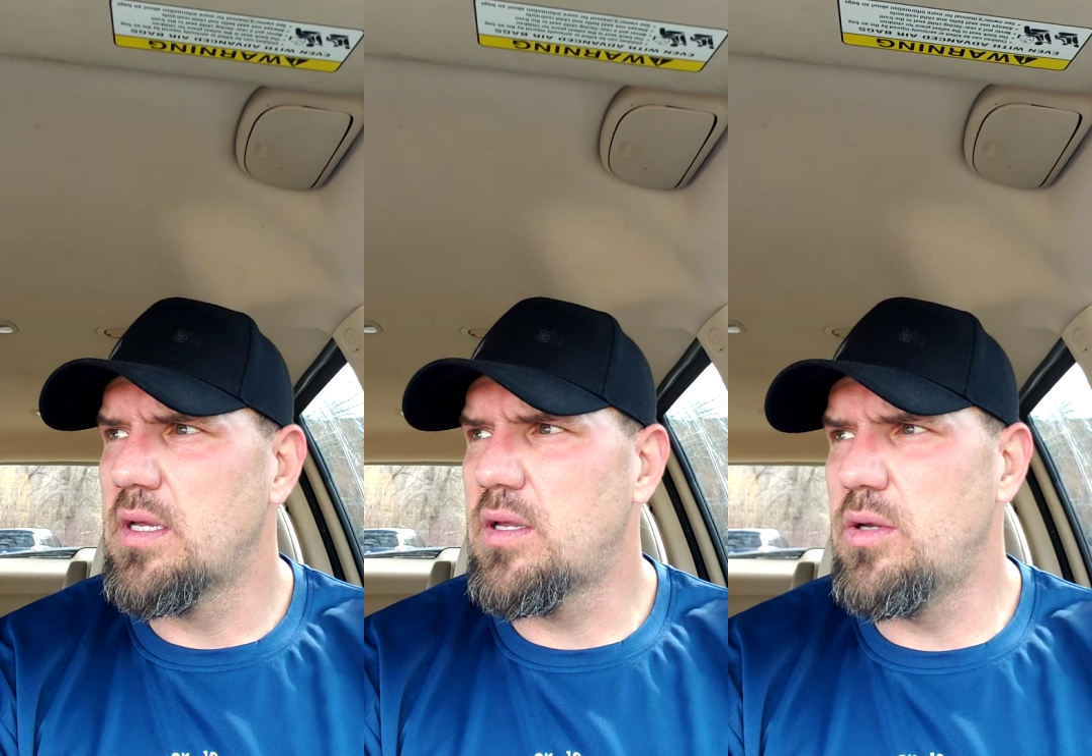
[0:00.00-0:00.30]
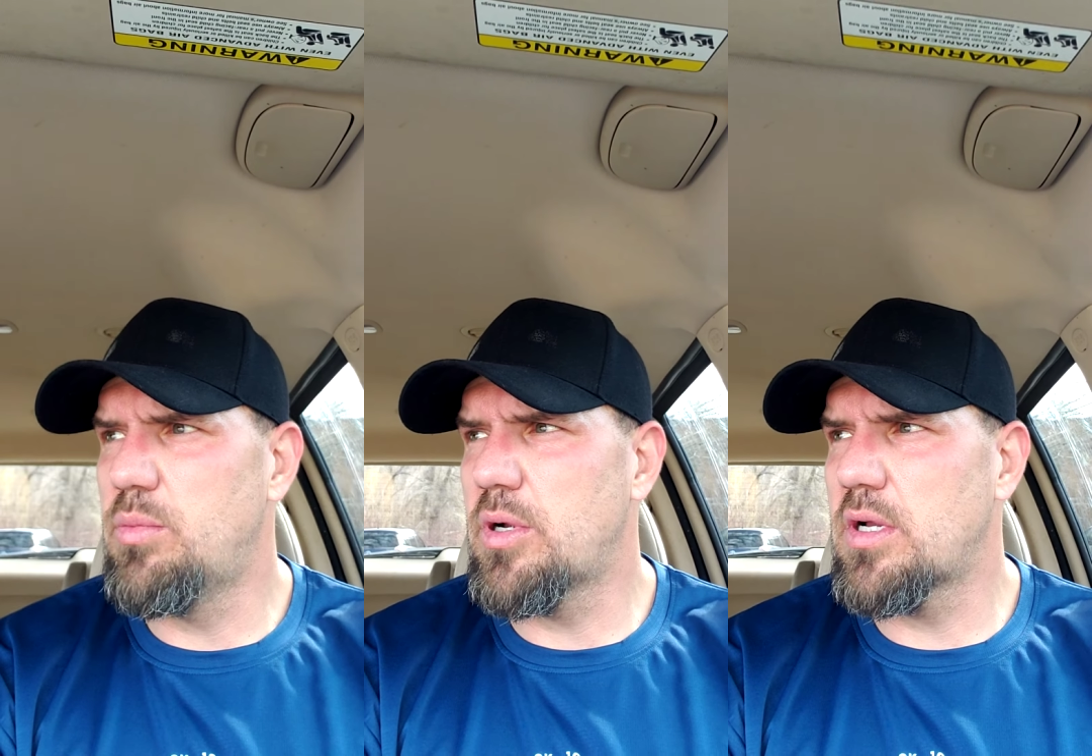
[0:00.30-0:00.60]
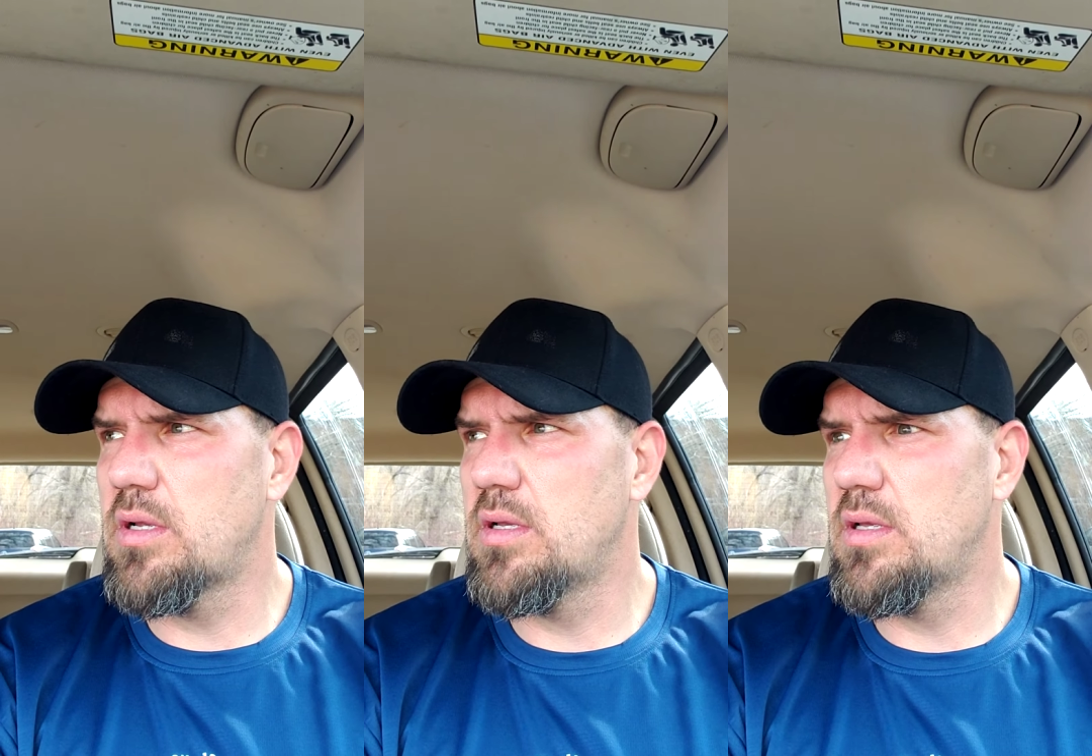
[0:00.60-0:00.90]

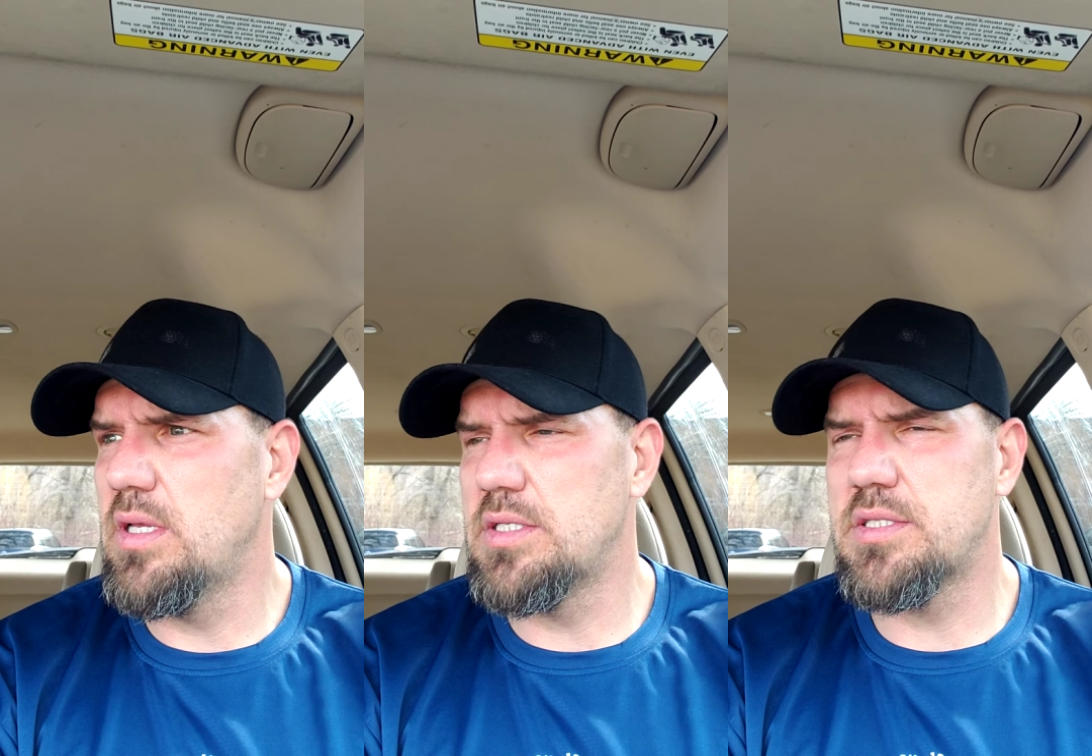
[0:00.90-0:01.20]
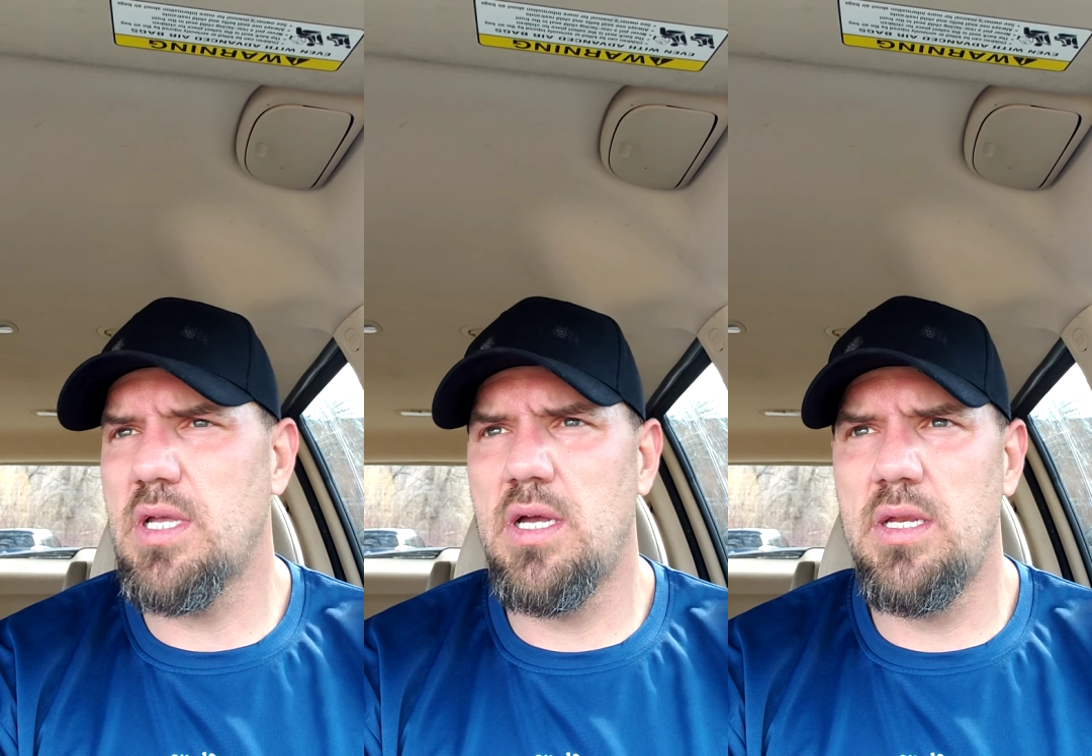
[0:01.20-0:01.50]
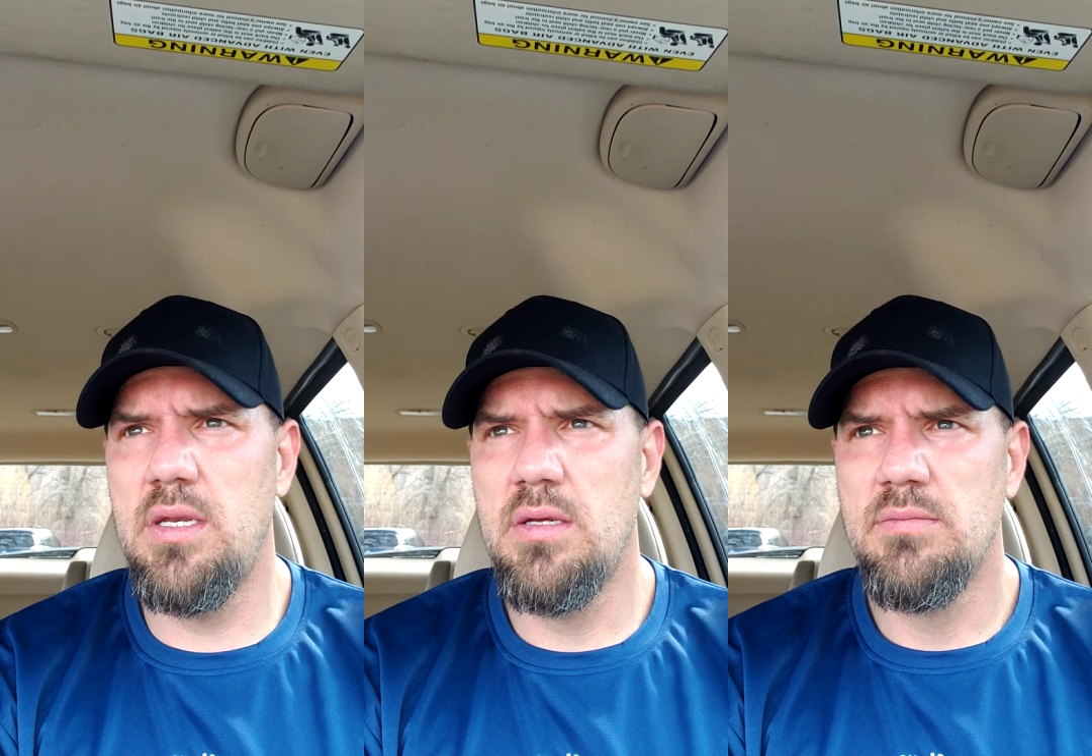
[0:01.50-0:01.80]
Cooper, his son.